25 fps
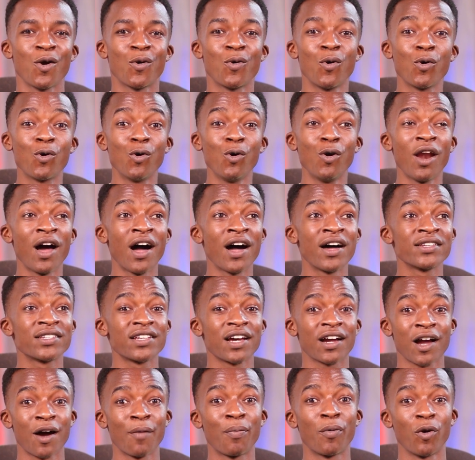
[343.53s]
Google has
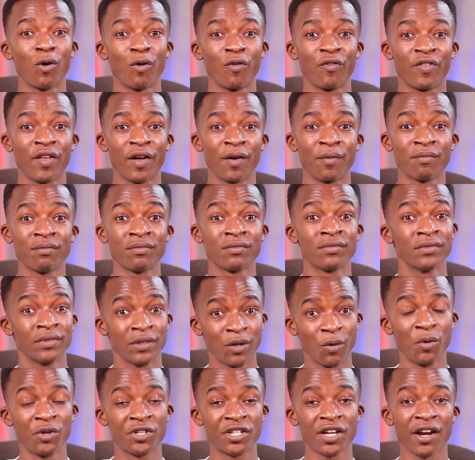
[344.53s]
a couple of them,
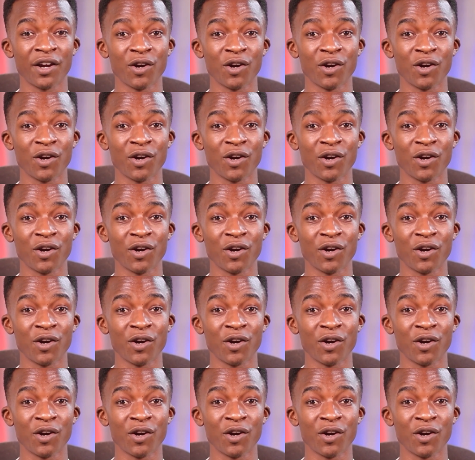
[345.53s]
which